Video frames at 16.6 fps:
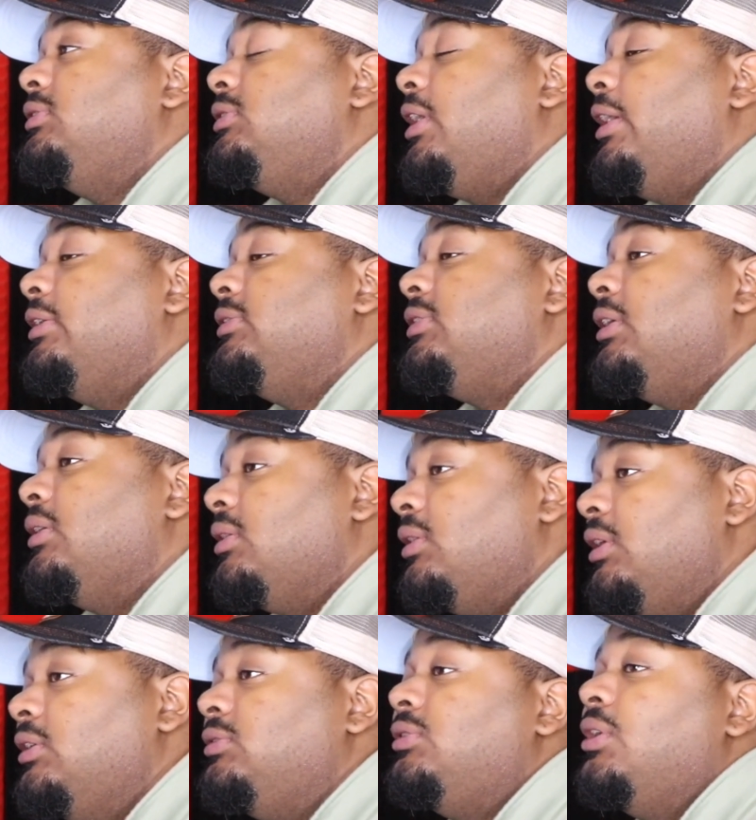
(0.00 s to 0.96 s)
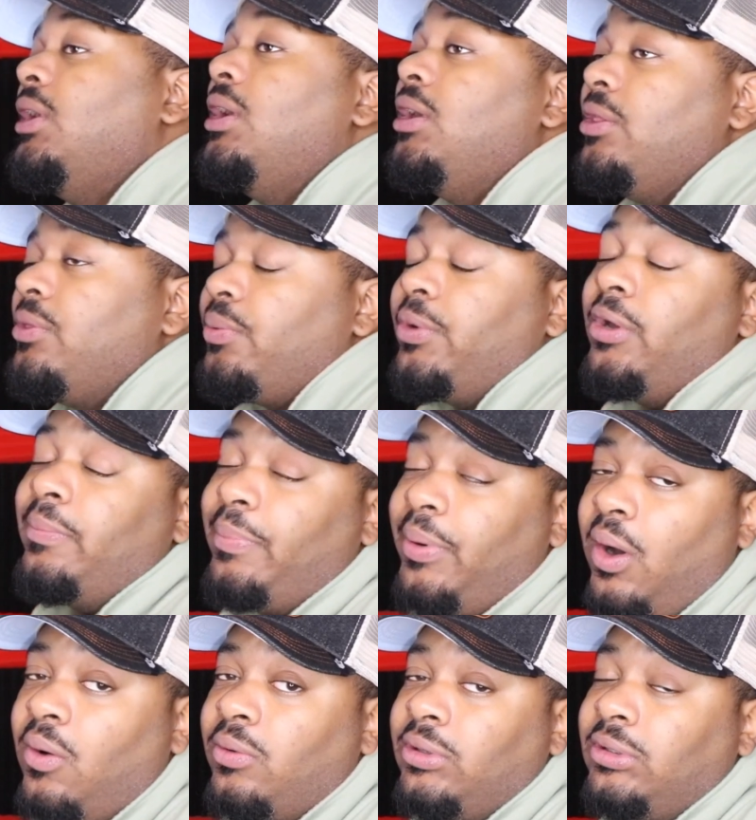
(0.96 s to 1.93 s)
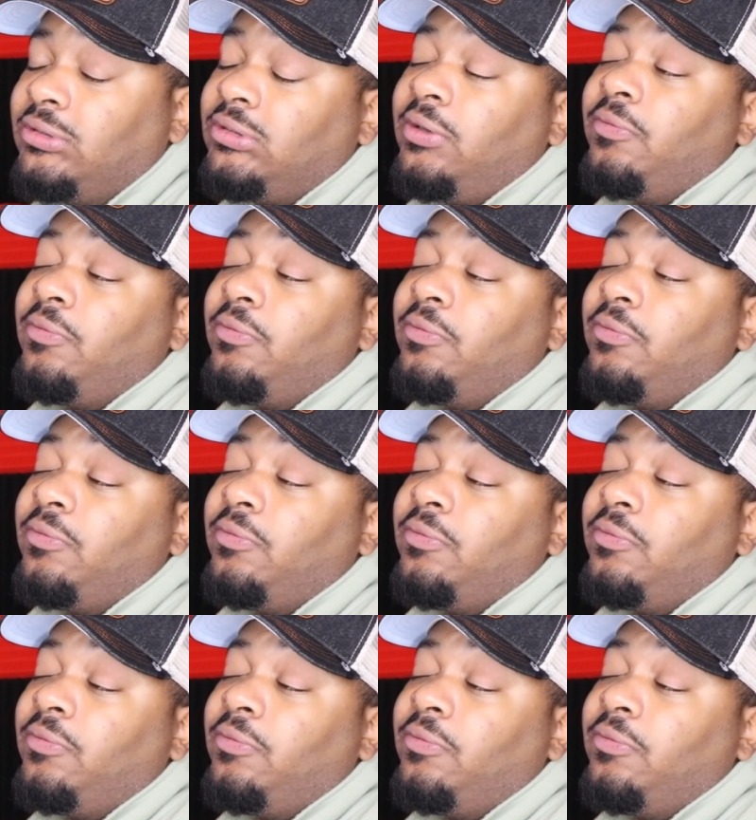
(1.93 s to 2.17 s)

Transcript: takes at least three opponents.